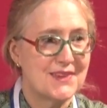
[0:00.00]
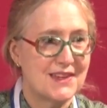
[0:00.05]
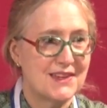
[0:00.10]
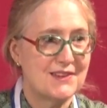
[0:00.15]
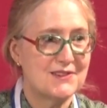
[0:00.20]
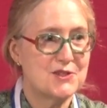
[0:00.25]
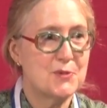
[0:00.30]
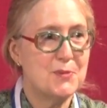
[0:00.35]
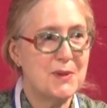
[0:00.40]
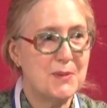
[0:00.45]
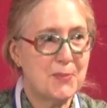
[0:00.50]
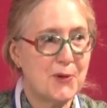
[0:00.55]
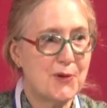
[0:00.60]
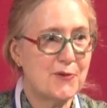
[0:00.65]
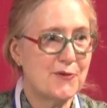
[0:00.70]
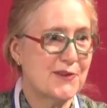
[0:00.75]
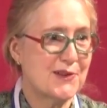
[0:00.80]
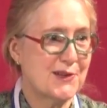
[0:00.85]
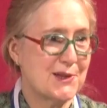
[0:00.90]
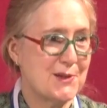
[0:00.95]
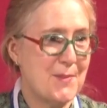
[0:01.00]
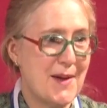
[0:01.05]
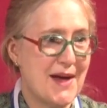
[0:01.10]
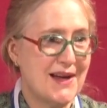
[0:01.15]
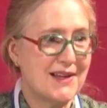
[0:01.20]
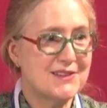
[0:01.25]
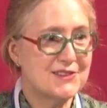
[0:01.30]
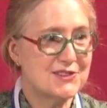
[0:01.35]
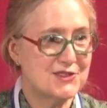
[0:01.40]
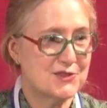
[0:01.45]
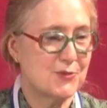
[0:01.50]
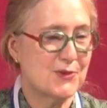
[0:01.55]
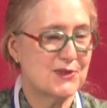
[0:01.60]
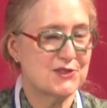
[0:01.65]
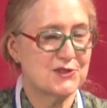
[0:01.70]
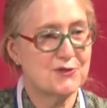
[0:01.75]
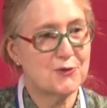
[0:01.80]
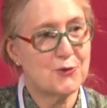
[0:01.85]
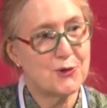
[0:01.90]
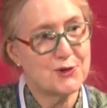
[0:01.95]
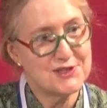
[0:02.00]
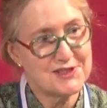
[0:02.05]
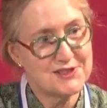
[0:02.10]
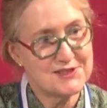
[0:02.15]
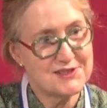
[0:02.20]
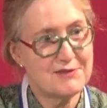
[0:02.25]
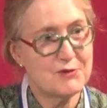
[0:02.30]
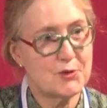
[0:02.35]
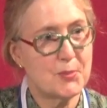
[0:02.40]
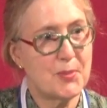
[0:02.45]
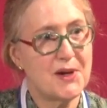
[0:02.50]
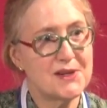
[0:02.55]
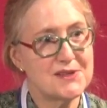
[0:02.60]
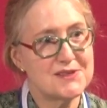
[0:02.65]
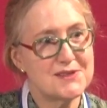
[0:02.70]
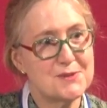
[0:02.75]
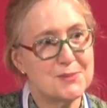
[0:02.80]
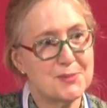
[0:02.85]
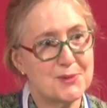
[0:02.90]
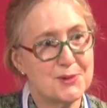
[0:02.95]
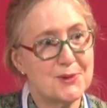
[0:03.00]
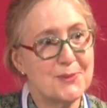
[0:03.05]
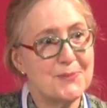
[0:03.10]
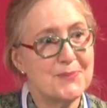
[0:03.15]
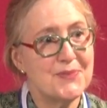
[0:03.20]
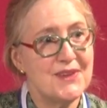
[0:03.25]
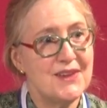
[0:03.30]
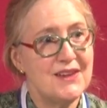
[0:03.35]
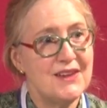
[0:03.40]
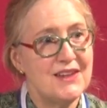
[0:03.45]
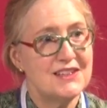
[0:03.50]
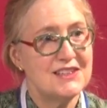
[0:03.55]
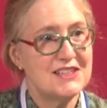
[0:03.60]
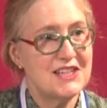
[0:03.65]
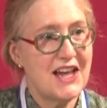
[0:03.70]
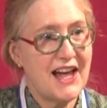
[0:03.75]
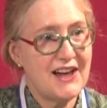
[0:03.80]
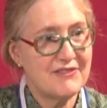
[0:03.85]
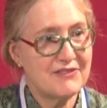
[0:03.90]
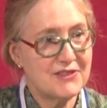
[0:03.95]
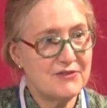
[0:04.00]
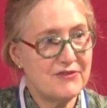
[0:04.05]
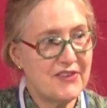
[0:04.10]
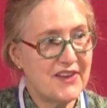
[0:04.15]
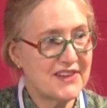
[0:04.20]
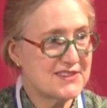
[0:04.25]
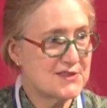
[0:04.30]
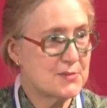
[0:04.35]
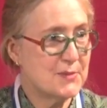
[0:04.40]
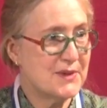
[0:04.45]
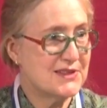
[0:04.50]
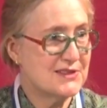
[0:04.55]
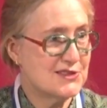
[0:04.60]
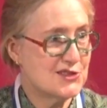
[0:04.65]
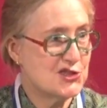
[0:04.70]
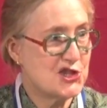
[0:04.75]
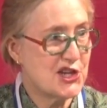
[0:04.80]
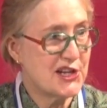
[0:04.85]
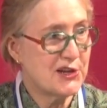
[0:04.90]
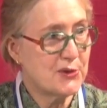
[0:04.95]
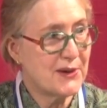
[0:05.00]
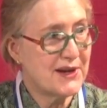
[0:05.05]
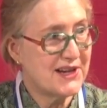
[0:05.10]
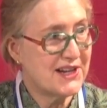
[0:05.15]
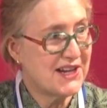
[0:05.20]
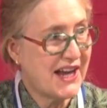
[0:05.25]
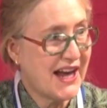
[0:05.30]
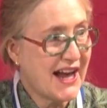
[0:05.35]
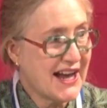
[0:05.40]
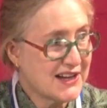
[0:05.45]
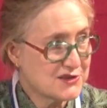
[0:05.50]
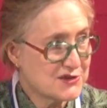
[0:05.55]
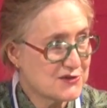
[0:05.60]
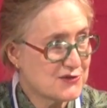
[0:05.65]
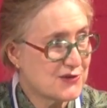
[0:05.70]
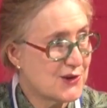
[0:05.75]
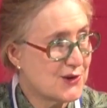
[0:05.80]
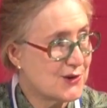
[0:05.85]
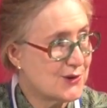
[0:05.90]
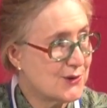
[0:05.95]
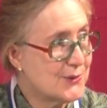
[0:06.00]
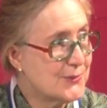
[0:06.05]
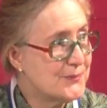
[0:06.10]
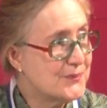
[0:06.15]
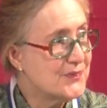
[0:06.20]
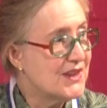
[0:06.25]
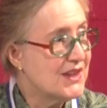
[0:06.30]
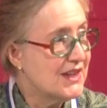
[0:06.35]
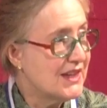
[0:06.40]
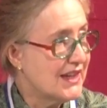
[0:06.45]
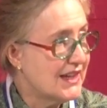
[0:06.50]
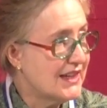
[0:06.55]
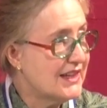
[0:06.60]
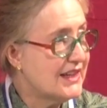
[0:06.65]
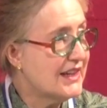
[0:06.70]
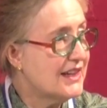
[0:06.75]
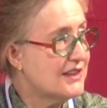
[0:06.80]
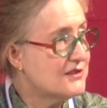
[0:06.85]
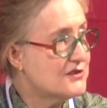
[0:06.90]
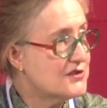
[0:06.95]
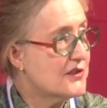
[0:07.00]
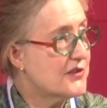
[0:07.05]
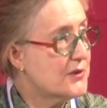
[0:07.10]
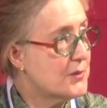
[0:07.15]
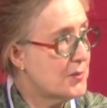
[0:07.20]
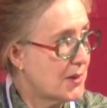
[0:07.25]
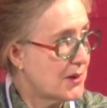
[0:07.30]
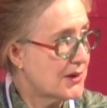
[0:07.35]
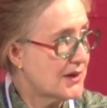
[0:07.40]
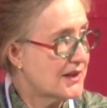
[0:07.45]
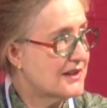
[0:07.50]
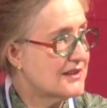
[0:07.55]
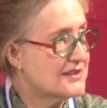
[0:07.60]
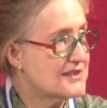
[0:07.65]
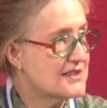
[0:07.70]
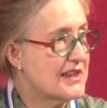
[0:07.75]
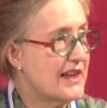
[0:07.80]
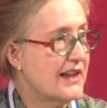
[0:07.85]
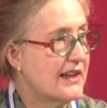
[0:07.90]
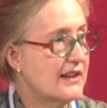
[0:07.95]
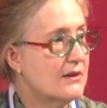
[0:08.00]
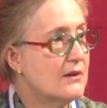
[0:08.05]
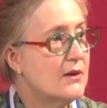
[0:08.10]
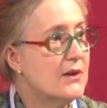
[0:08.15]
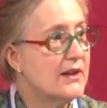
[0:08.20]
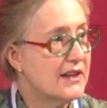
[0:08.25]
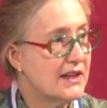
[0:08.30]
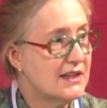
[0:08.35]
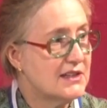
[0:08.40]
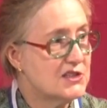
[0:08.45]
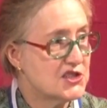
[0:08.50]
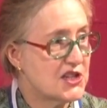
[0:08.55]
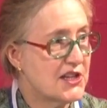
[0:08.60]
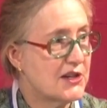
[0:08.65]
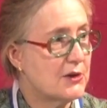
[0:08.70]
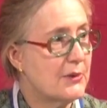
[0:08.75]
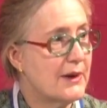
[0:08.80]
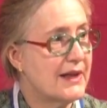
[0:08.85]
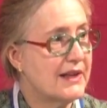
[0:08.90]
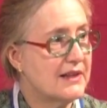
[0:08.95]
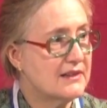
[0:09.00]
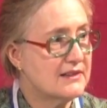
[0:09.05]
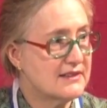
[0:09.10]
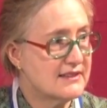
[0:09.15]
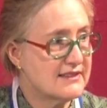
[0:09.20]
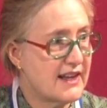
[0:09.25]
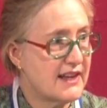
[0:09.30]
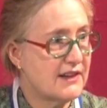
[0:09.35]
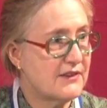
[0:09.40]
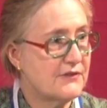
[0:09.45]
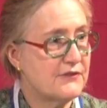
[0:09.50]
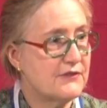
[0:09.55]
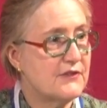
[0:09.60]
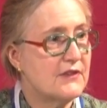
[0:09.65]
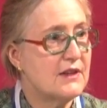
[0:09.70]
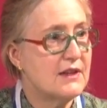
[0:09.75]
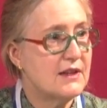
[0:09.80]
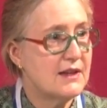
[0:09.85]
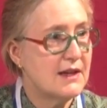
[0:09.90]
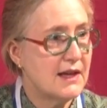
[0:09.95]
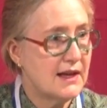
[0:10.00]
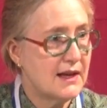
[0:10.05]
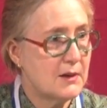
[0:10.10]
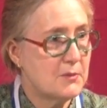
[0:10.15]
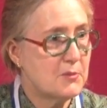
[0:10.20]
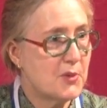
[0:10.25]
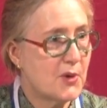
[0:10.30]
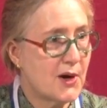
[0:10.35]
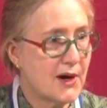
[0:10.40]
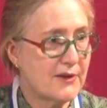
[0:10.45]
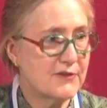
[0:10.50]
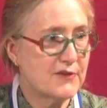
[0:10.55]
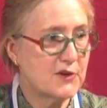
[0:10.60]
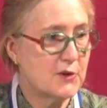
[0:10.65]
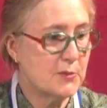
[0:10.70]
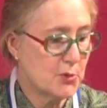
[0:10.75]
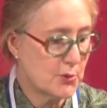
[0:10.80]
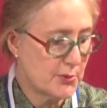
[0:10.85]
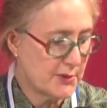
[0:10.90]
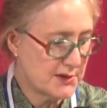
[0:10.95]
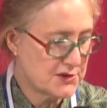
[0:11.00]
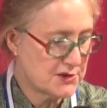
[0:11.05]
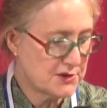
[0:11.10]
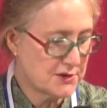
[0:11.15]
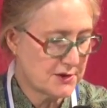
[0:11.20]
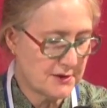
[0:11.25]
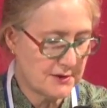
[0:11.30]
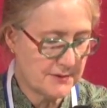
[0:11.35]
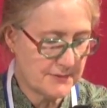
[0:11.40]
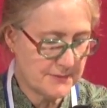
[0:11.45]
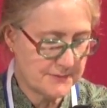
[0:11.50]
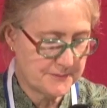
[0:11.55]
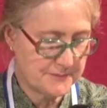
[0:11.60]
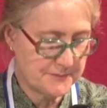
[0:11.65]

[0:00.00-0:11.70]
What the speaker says: it to be perfectly matched, which of course is never possible, to have investments generating cash flow in each of the markets that can generate a safe and profitable return.